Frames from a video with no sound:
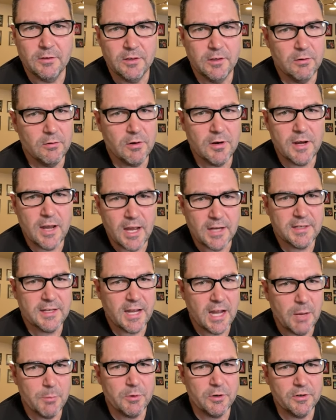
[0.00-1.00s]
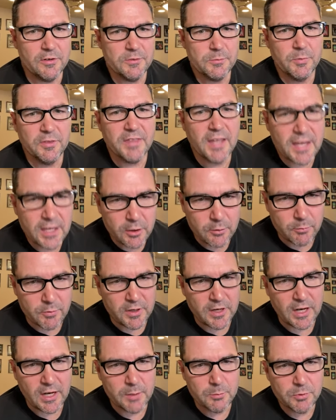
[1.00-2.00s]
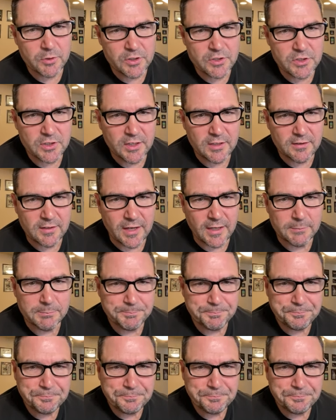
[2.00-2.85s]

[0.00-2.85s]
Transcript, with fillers: You're not commoners. But thank you, Reed. I appreciate that.